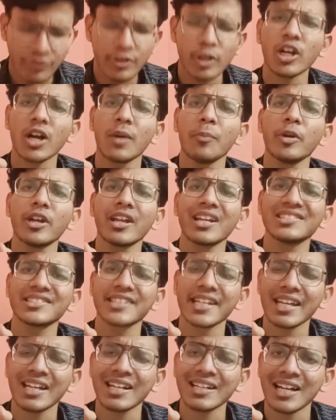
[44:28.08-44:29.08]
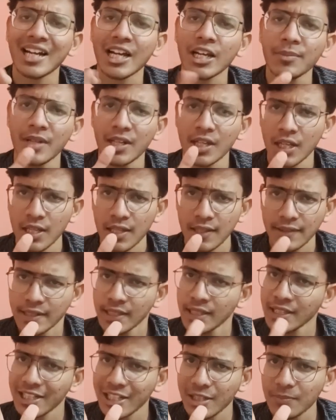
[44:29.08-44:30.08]
your computer is taking time,
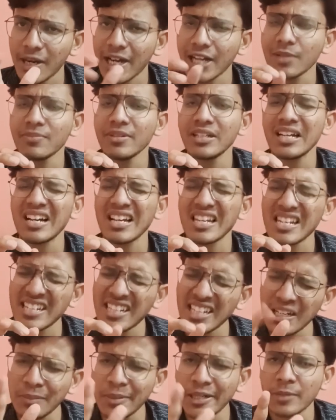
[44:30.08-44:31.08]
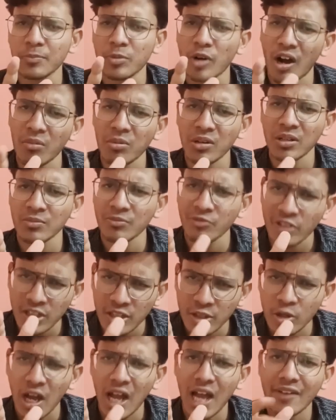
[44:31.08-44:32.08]
then it might be a little bit problem
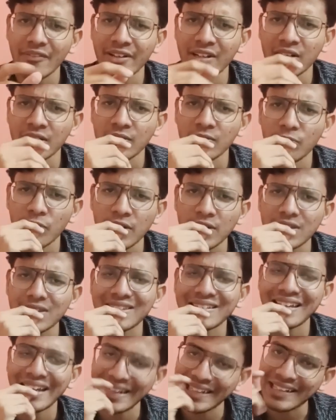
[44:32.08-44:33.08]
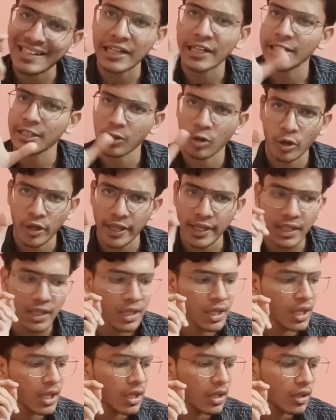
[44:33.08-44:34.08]
you're having with internet. Okay,
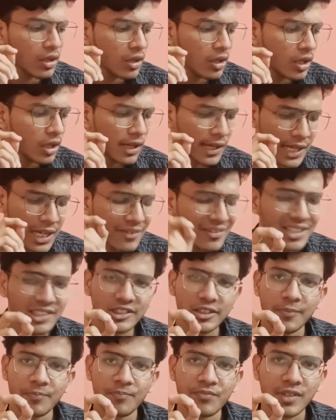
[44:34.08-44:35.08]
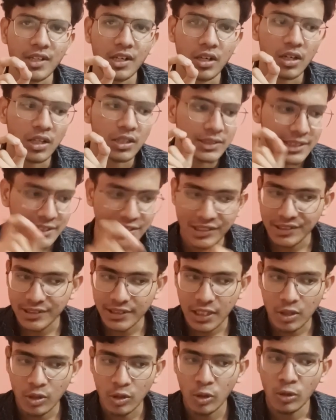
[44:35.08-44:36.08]
anyways, this is
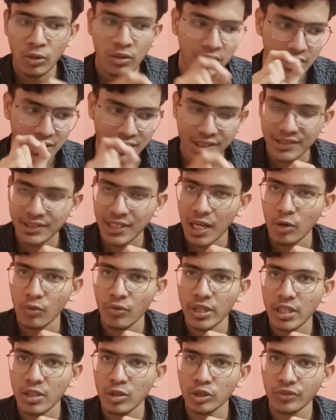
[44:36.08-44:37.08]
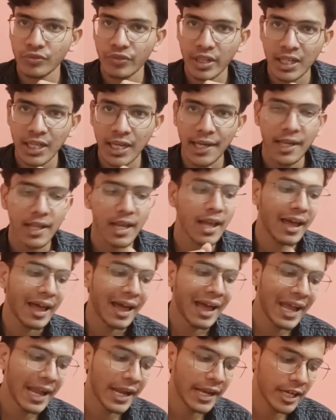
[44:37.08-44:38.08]
the code. This is how we use Figlet,
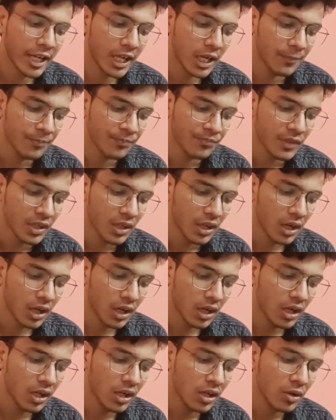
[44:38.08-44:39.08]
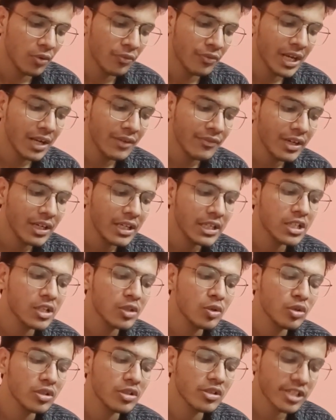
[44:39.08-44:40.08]
and whenever
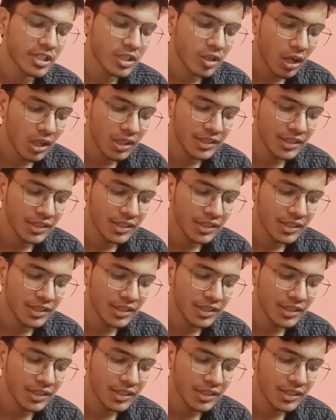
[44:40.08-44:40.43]
you install